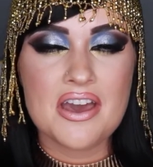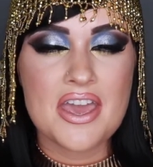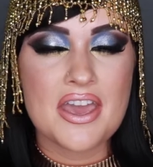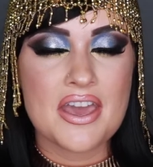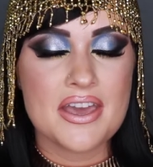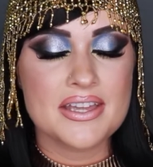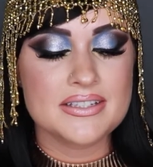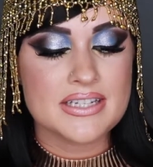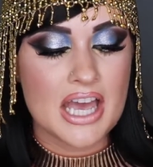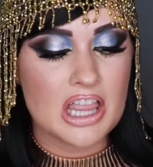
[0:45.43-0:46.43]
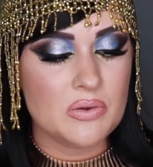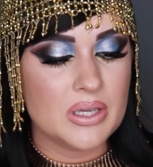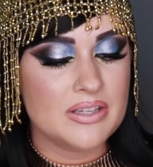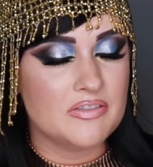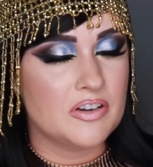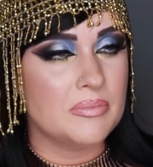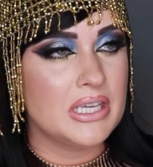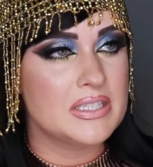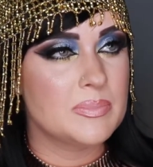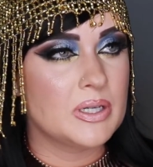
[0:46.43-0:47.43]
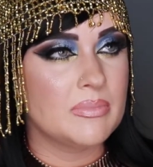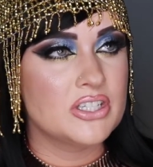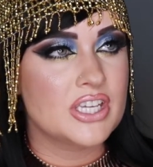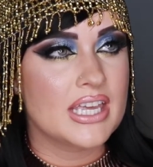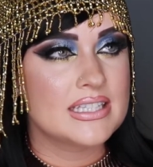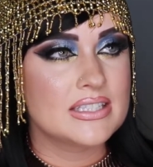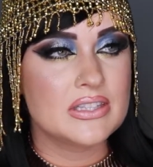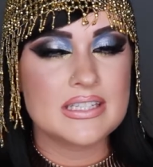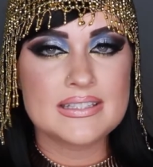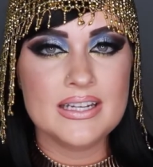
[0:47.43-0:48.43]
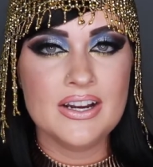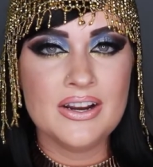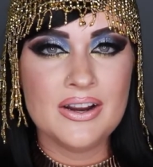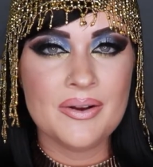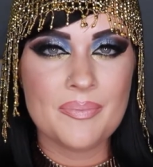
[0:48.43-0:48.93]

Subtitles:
and Halloween for me is pretty much canceled this year,